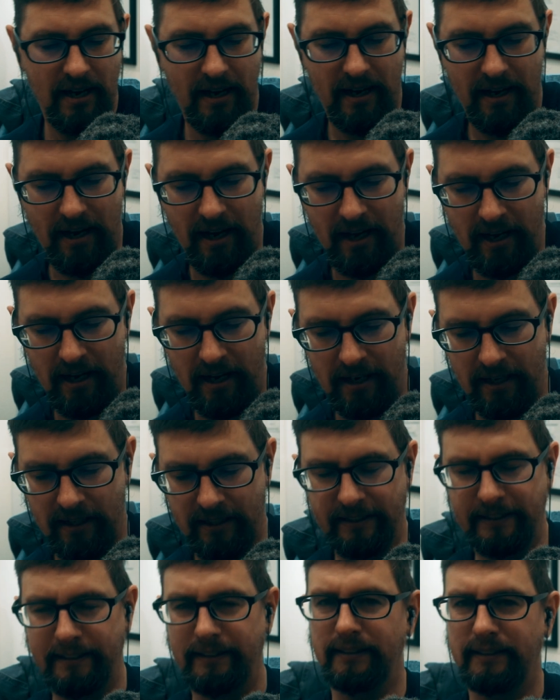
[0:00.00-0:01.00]

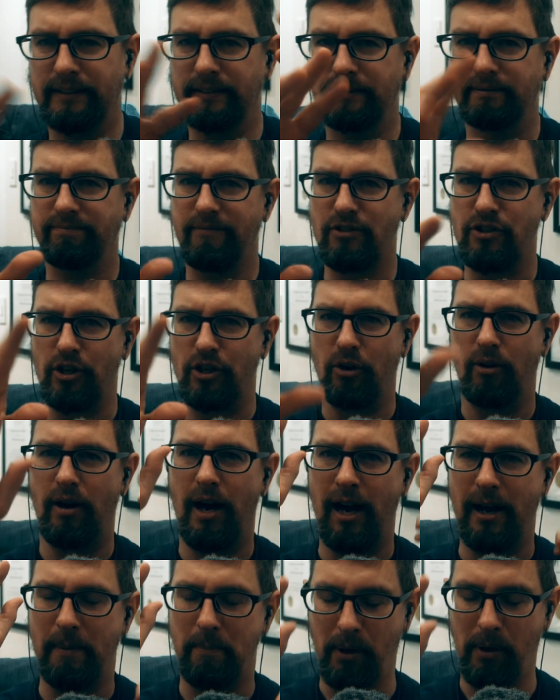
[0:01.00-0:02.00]
So
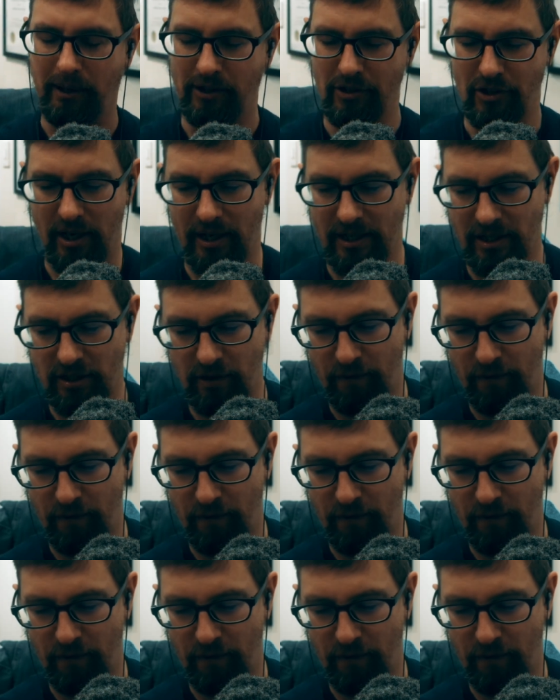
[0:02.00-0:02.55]
I apologize